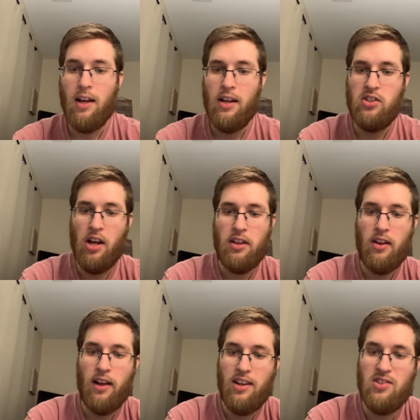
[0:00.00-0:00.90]
South
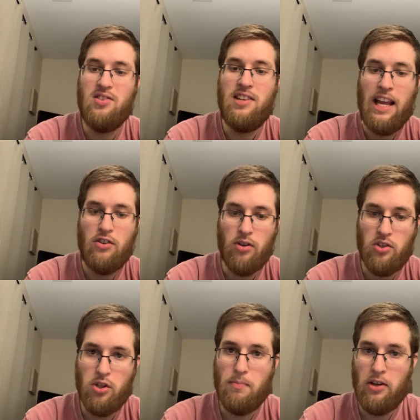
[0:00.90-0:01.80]
Carolina is
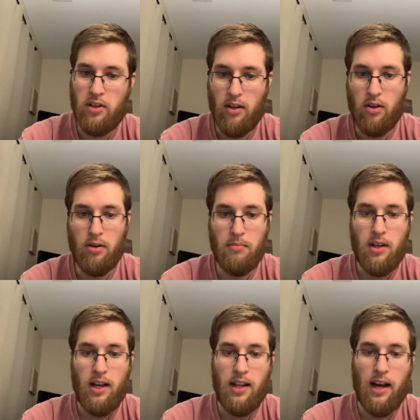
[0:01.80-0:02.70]
dangerous, especially at home,
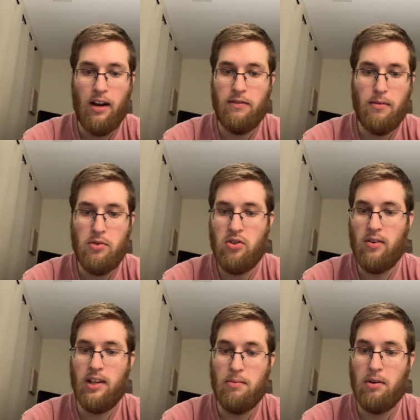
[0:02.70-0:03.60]
and I don't feel
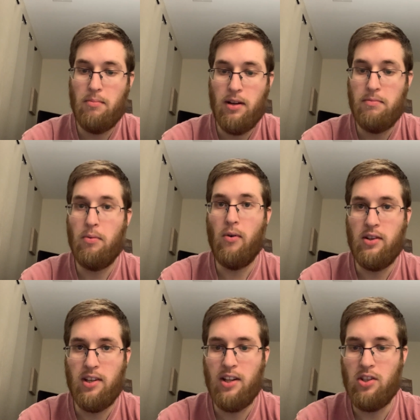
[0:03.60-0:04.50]
Missouri could put up enough
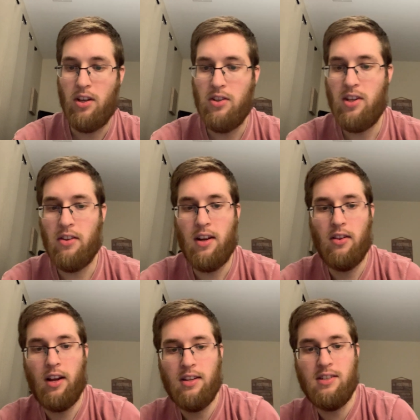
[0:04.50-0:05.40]
points against a good South
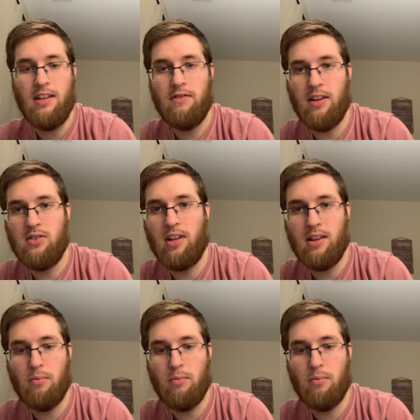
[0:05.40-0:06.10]
Carolina defense to get the